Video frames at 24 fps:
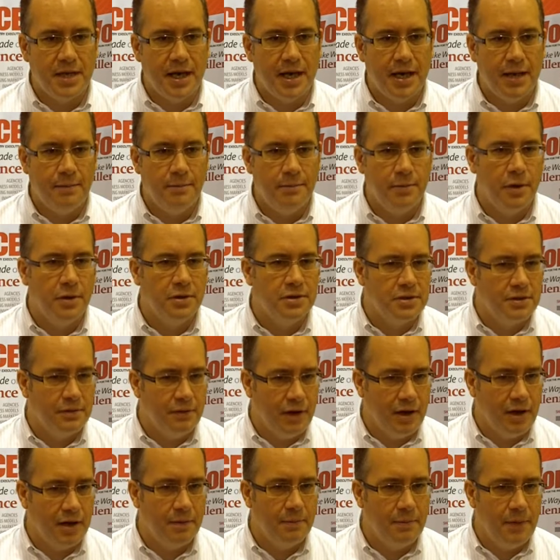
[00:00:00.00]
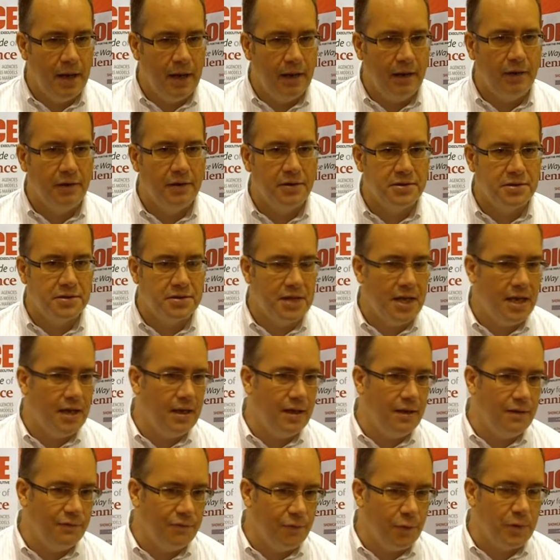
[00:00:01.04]
time. Most of our competitors are
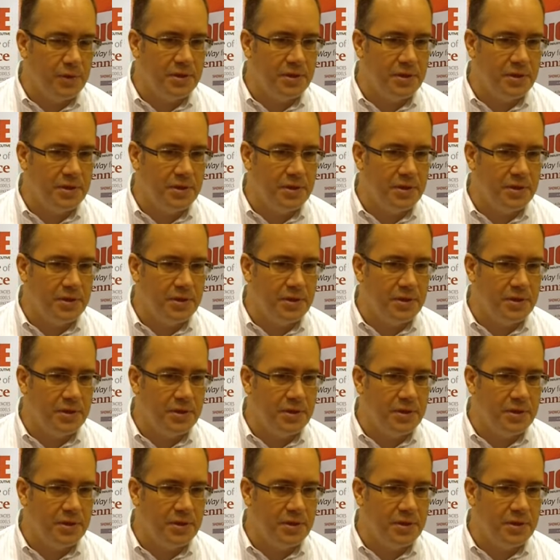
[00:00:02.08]
taking